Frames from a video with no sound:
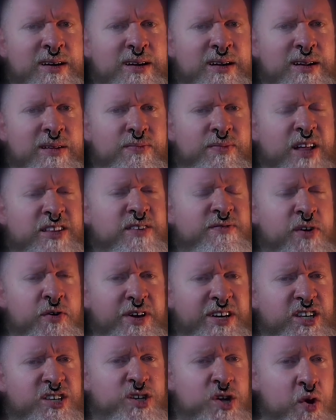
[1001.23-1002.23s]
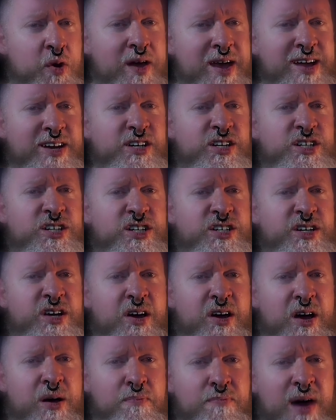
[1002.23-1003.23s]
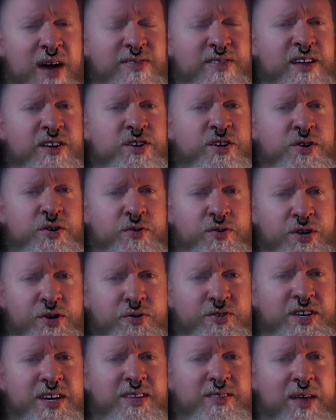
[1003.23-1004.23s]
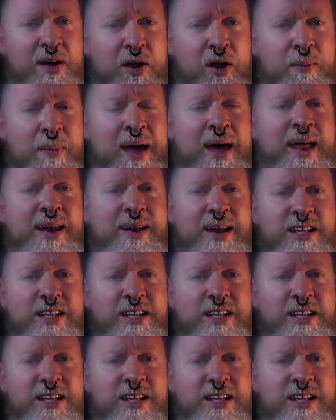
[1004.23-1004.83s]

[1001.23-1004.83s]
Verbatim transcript: That's a very strange uh, method you're using there, man.